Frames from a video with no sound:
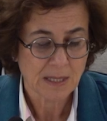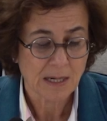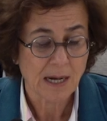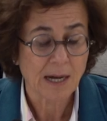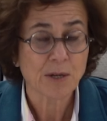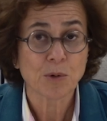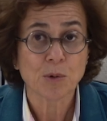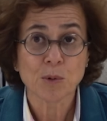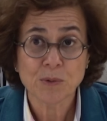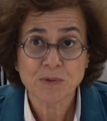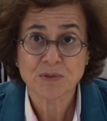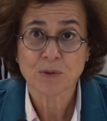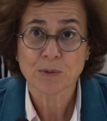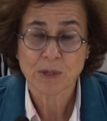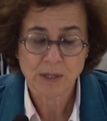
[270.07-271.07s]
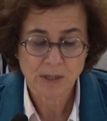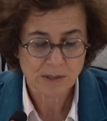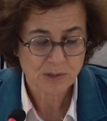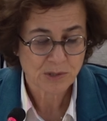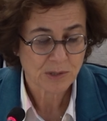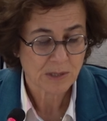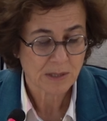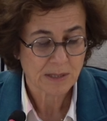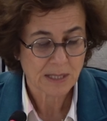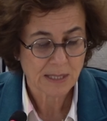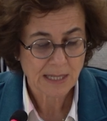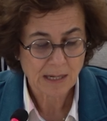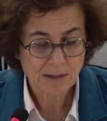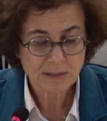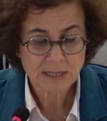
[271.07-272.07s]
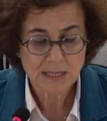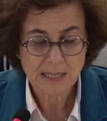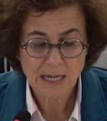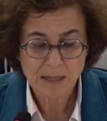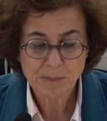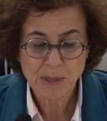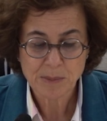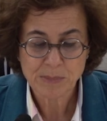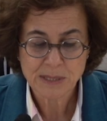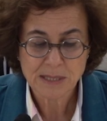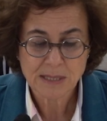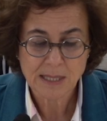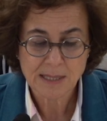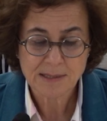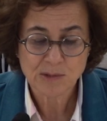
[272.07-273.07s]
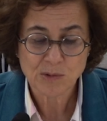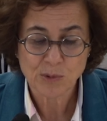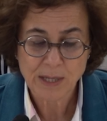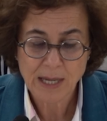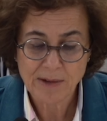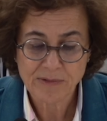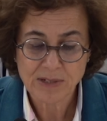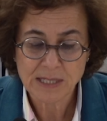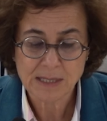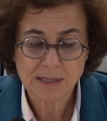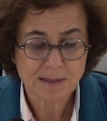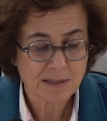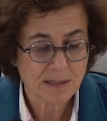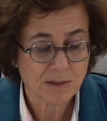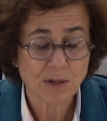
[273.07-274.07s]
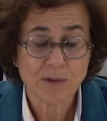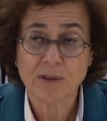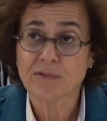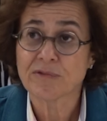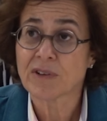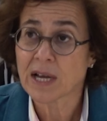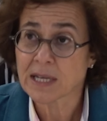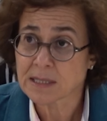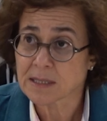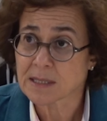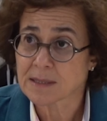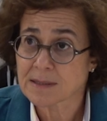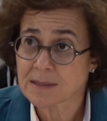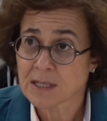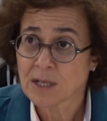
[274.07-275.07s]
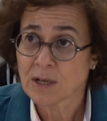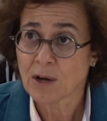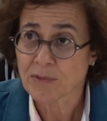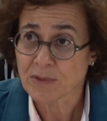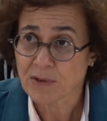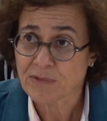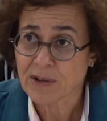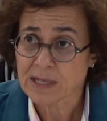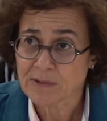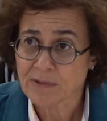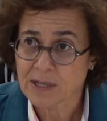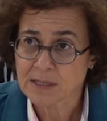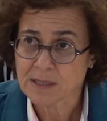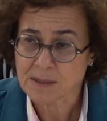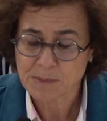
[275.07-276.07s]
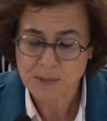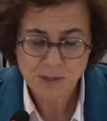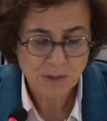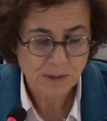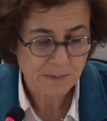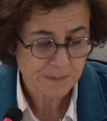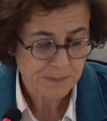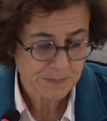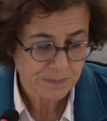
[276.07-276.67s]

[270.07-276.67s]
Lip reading: I also urge the Council and Member States to carefully consider the findings of the Fact-Finding Mission.